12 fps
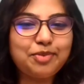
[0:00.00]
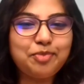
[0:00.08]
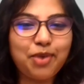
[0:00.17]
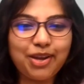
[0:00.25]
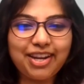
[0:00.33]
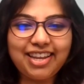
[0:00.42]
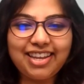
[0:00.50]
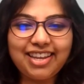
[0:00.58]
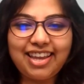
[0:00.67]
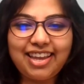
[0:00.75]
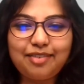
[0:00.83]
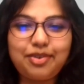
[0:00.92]
morning,
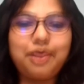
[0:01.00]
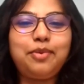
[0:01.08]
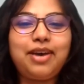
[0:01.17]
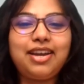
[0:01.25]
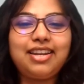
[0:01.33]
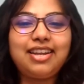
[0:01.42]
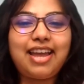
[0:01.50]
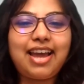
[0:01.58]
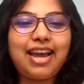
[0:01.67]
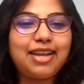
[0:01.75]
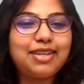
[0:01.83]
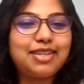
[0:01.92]
everyone,
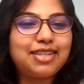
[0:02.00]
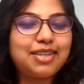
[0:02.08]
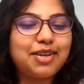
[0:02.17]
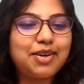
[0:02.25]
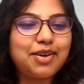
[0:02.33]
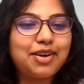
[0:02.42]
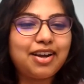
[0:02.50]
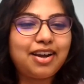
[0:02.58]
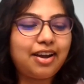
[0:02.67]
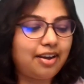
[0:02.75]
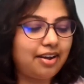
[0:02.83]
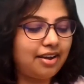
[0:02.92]
and
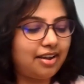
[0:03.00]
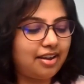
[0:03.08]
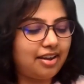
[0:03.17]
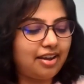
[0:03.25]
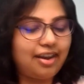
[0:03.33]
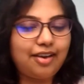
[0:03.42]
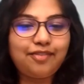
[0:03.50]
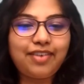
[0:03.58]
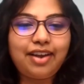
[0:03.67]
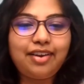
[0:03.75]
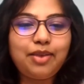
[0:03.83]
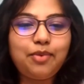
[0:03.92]

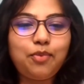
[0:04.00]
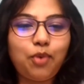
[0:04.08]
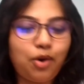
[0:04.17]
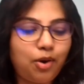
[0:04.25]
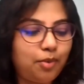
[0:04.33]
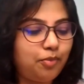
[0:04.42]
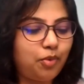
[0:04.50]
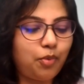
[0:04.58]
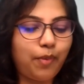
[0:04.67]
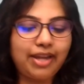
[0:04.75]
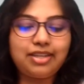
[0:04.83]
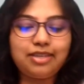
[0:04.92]
very warm
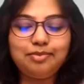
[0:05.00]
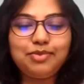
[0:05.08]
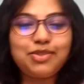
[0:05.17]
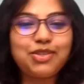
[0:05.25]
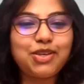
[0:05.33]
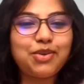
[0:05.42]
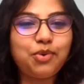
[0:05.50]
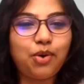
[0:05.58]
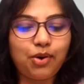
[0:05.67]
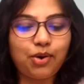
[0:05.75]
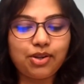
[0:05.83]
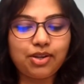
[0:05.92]
welcome to you
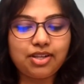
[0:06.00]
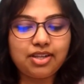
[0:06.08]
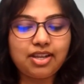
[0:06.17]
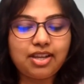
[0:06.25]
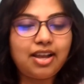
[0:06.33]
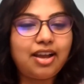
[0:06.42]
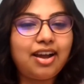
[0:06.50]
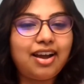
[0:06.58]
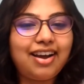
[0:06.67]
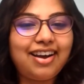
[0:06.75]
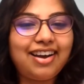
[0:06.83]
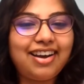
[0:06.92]
all
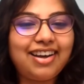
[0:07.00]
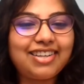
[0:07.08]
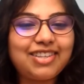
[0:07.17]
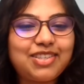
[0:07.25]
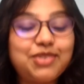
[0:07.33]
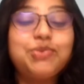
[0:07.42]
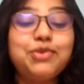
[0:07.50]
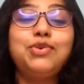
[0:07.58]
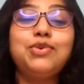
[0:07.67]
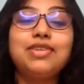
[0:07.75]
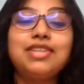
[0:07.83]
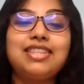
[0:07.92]

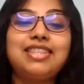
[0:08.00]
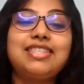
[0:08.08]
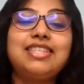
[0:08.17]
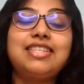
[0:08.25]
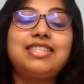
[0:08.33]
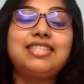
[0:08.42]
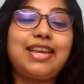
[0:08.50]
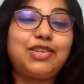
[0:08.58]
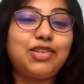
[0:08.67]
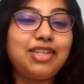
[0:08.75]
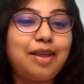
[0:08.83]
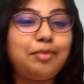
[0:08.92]
to the
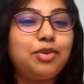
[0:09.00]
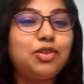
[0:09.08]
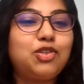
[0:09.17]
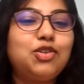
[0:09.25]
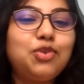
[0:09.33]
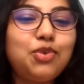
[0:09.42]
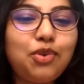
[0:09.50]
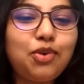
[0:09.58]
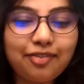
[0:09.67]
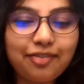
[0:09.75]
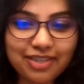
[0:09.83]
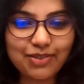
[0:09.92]
session number 2
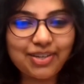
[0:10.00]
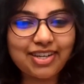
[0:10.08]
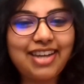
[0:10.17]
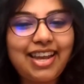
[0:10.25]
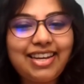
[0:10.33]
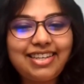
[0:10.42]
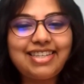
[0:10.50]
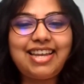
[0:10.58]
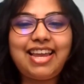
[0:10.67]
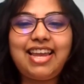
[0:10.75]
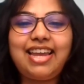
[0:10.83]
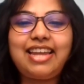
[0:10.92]
of District
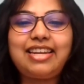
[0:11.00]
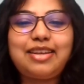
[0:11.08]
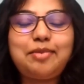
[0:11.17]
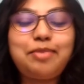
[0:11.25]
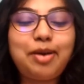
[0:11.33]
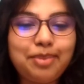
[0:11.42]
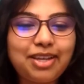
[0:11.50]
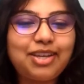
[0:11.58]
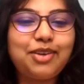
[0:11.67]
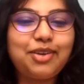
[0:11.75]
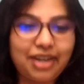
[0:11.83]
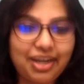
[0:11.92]
98
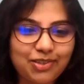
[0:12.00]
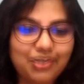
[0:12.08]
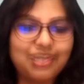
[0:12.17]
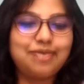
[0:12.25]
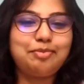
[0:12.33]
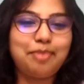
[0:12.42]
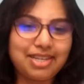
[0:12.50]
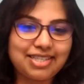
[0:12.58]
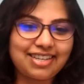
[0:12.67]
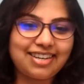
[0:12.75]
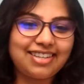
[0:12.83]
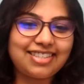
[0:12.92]
Public Relations
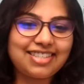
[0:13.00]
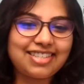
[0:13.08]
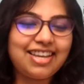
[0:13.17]
Masterclass.